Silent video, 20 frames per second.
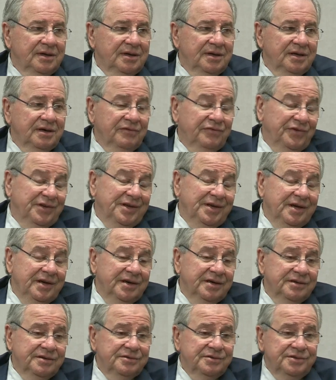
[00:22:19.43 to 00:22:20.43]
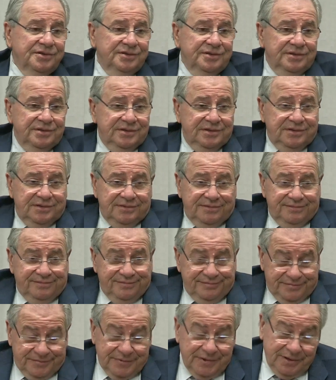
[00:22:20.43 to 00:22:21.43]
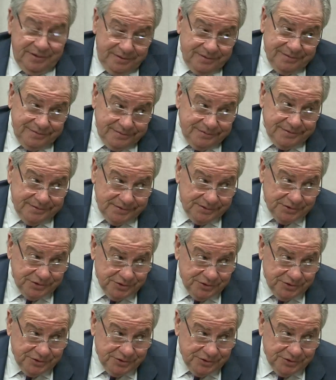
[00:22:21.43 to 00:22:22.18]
Now, for years, as